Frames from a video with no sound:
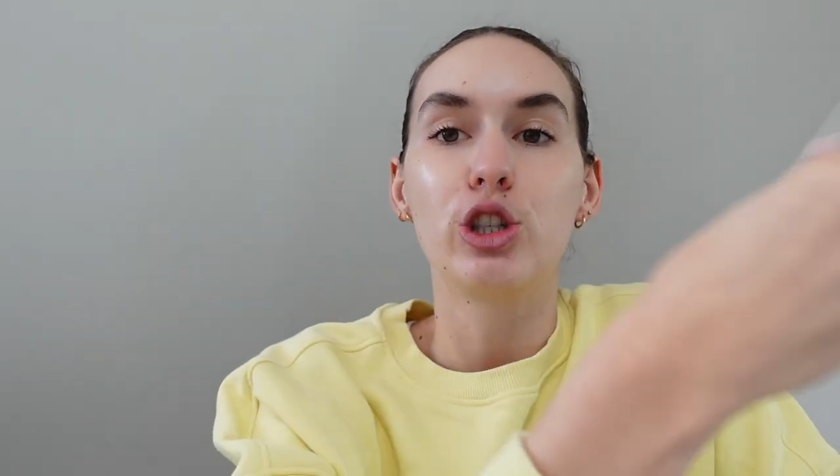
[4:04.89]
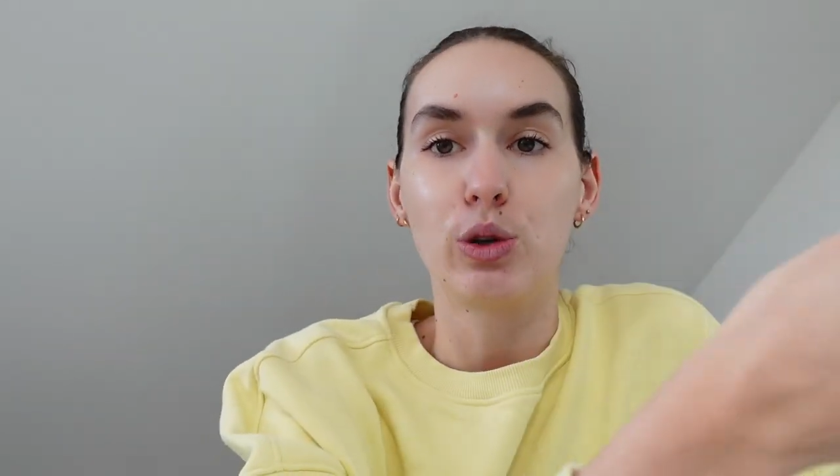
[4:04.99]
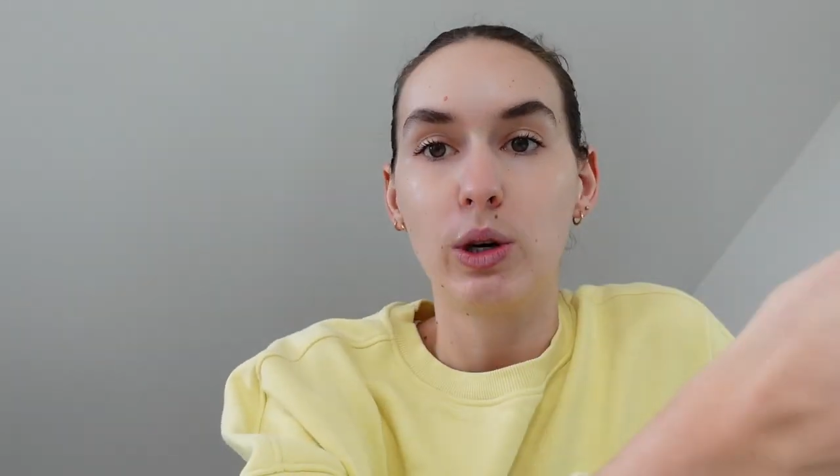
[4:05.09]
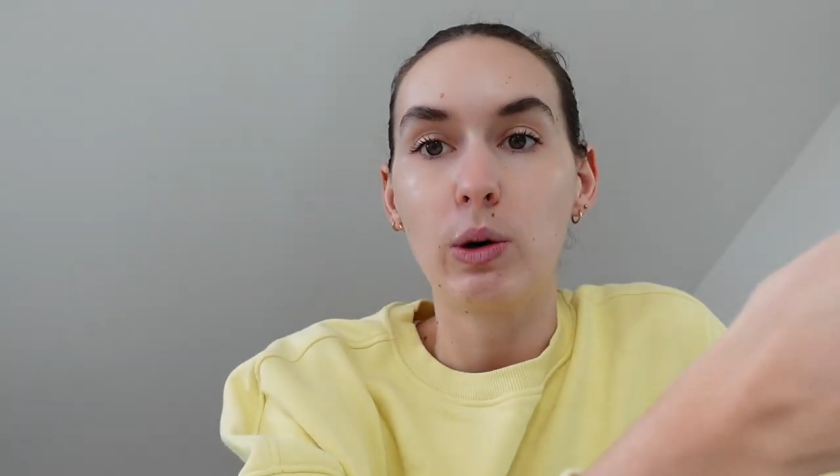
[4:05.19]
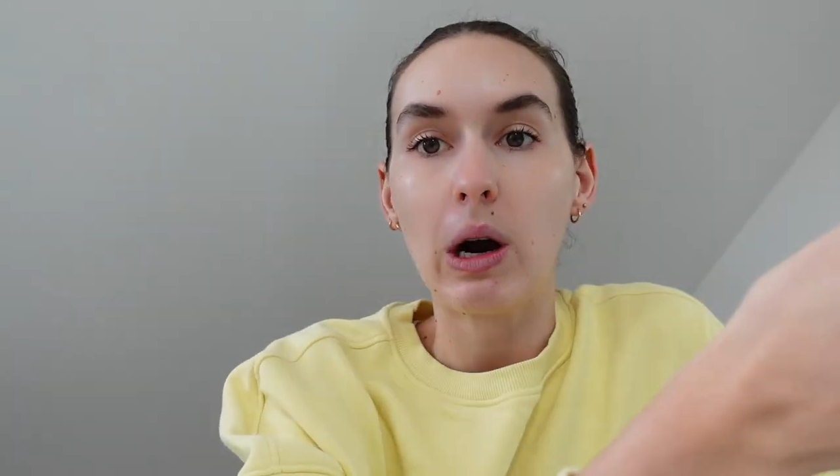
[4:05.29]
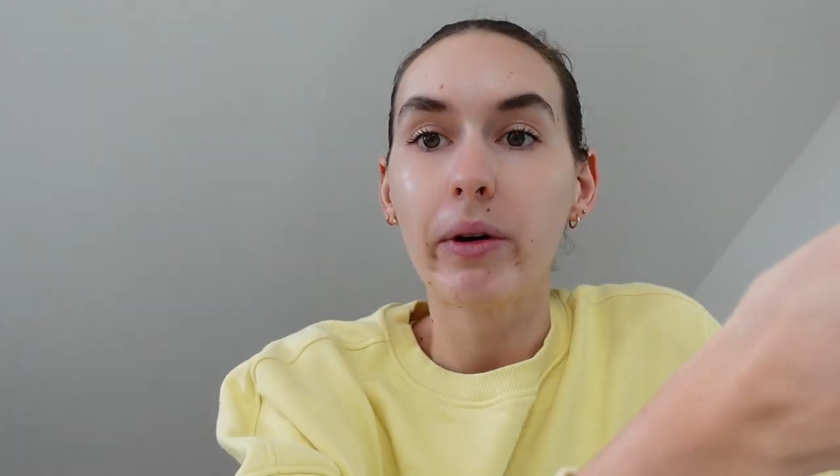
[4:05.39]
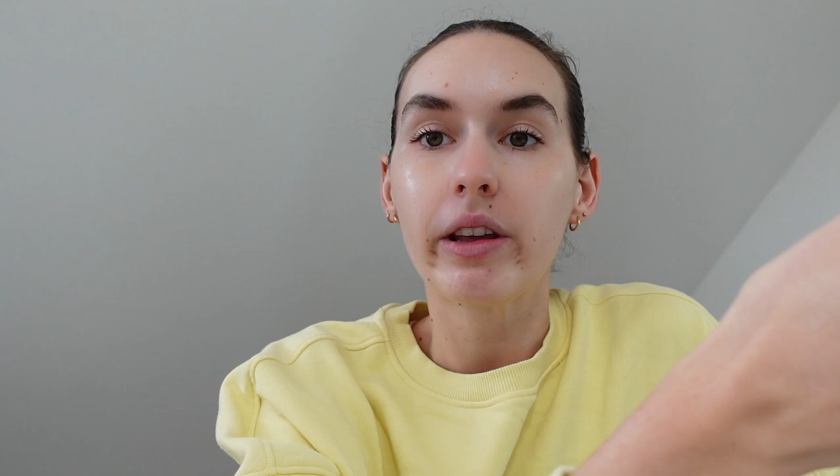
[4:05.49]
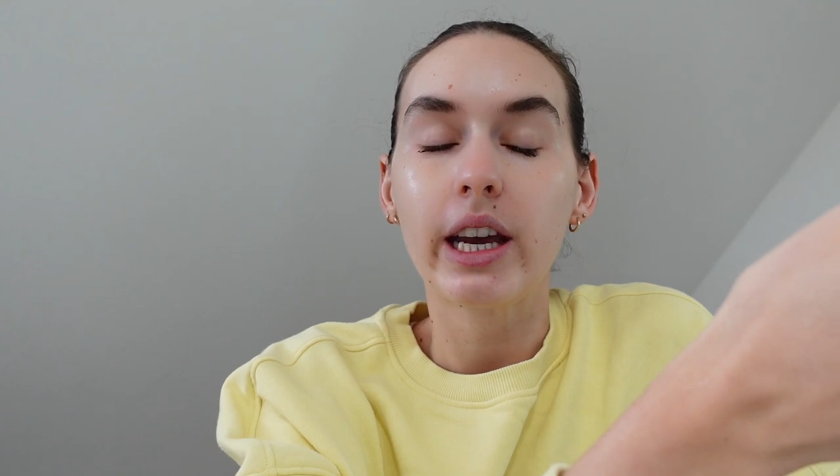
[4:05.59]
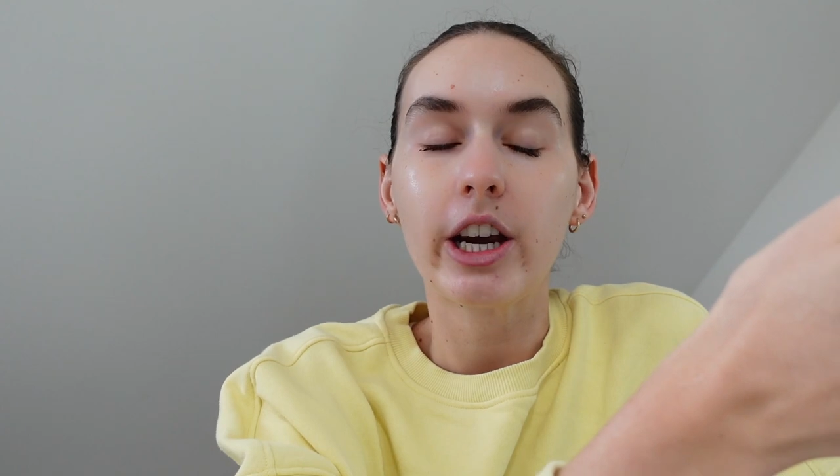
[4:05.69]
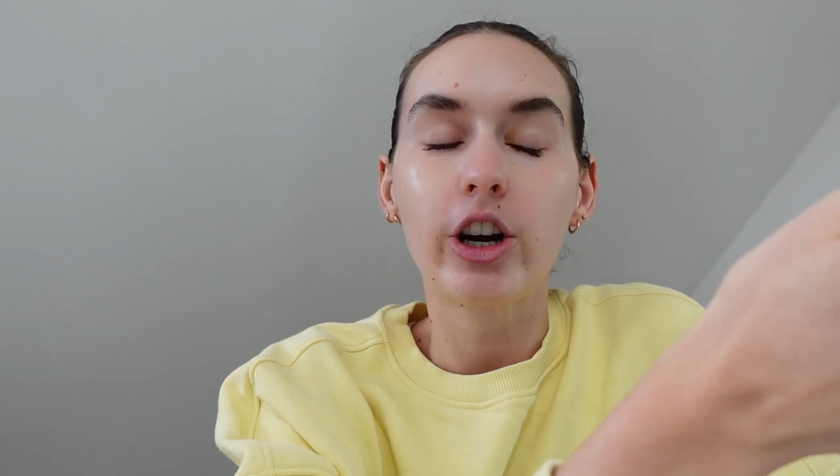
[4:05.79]
do it while we're
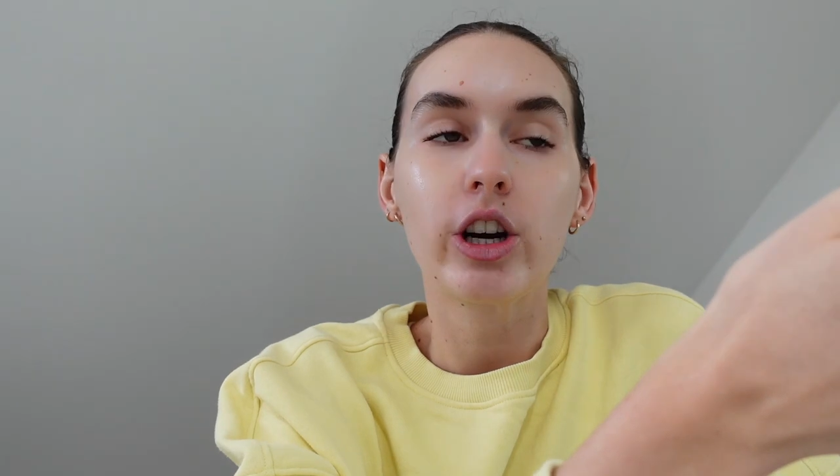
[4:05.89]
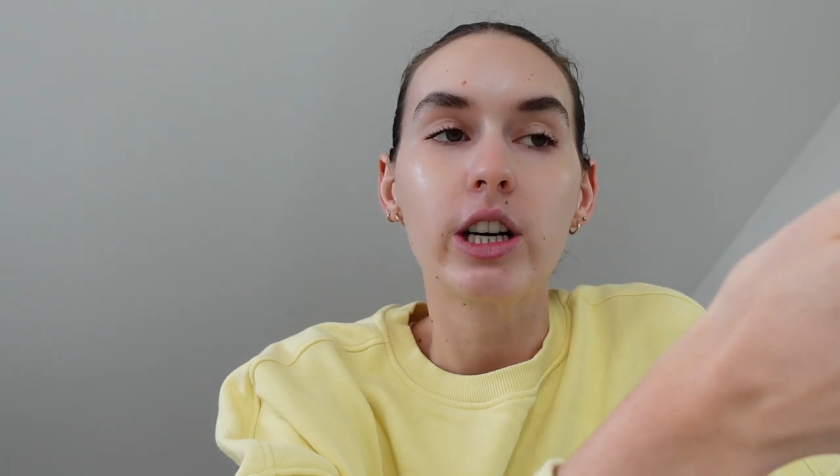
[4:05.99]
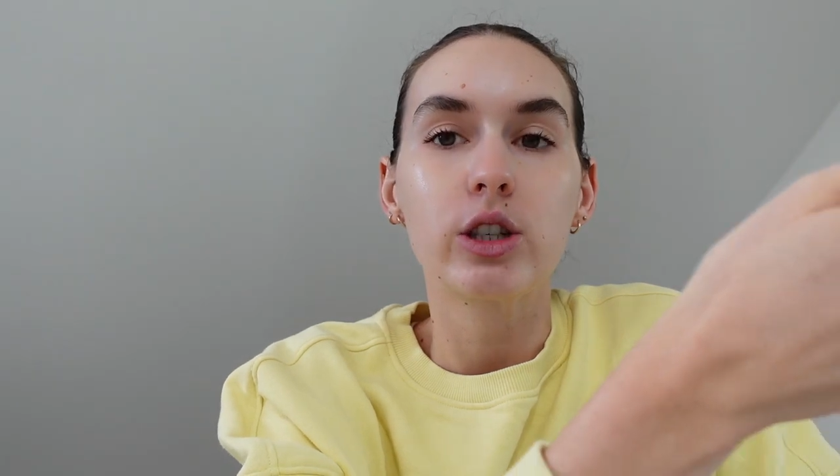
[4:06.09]
there